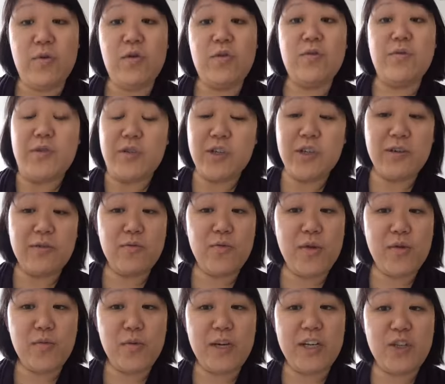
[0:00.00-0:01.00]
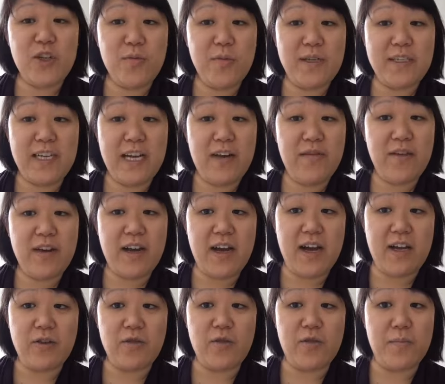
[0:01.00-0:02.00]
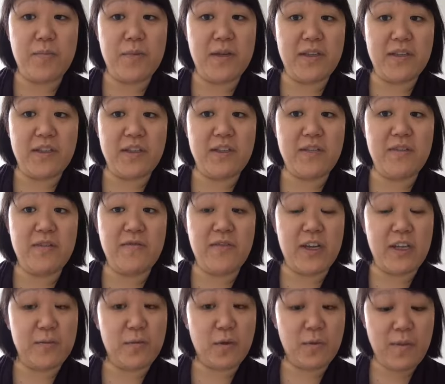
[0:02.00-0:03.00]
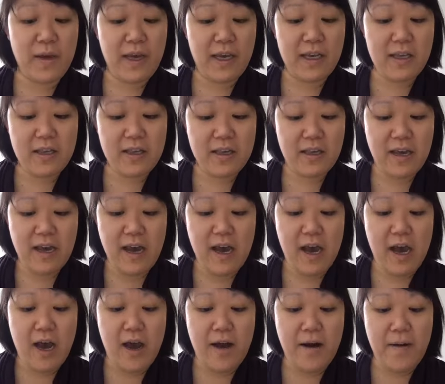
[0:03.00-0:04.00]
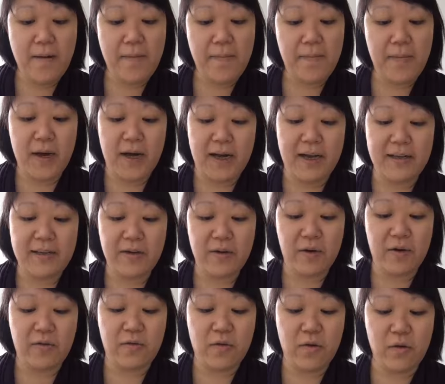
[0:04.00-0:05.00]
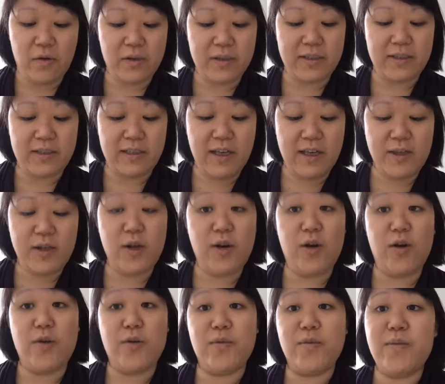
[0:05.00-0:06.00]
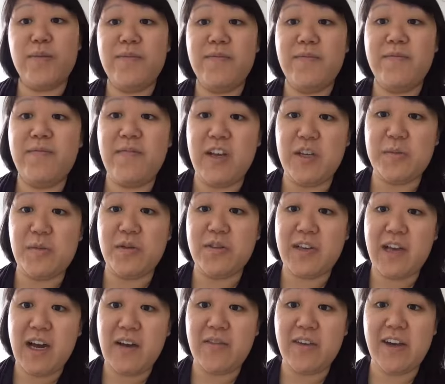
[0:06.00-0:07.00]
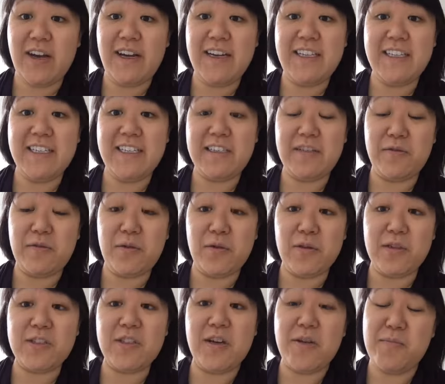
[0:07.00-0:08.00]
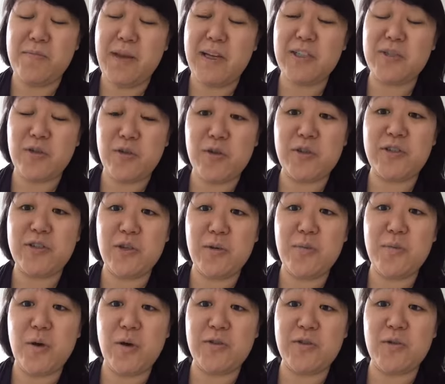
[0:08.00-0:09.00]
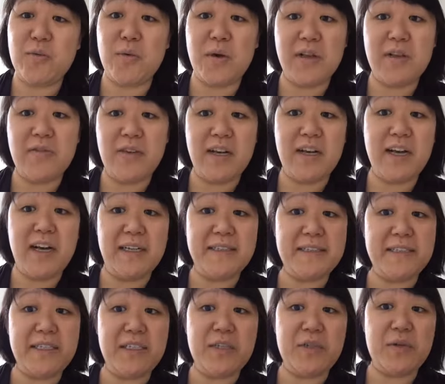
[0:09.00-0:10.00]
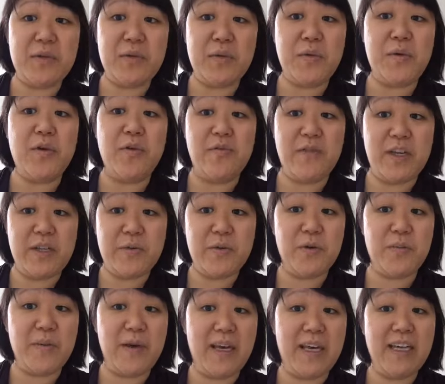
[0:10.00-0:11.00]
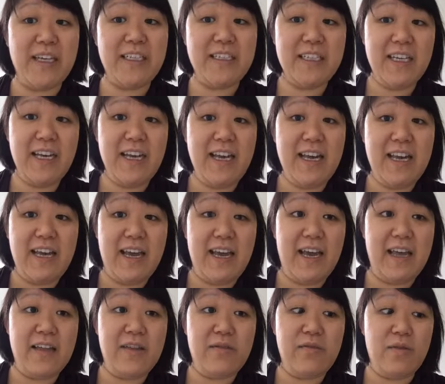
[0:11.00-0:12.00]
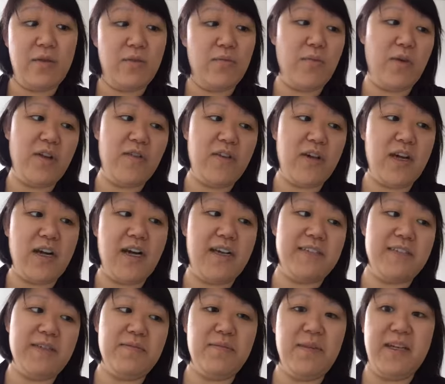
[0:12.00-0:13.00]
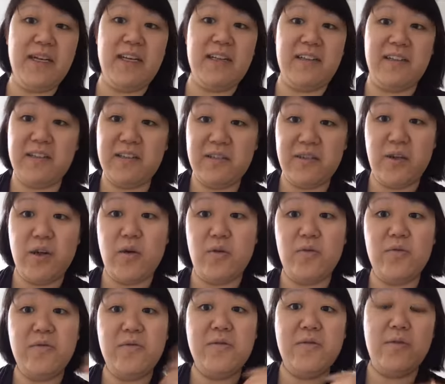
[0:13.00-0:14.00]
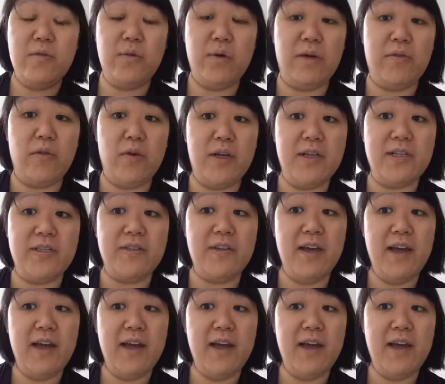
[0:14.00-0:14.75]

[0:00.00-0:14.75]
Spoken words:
shouldn't wreak too much havoc on your business Facebook page. But of course, they're Facebook's caveat is, of course, make sure you're still posting relevant content to your Facebook page, and relevant content meaning that, you know, whoever is